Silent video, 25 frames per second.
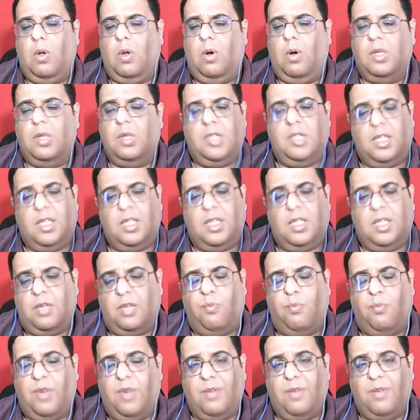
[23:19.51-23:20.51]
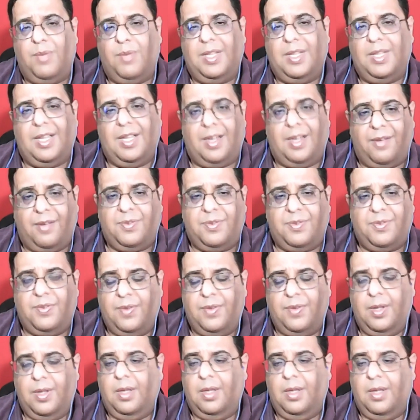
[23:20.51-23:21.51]
or just someone with enough
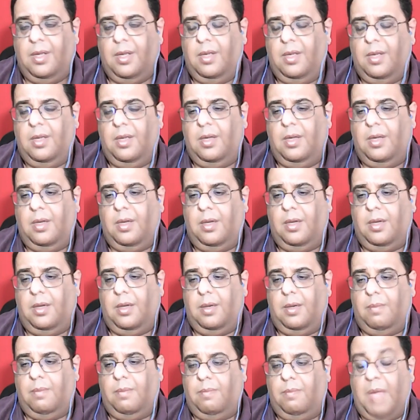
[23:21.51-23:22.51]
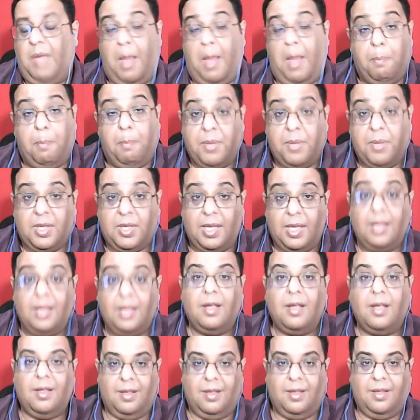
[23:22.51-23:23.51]
um, empathy